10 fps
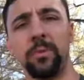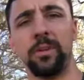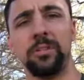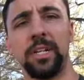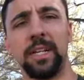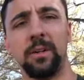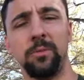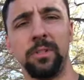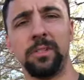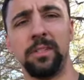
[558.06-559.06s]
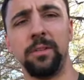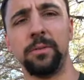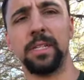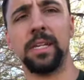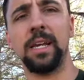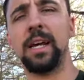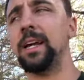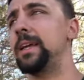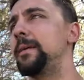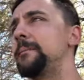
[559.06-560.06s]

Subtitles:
wanted to check out was there's a guy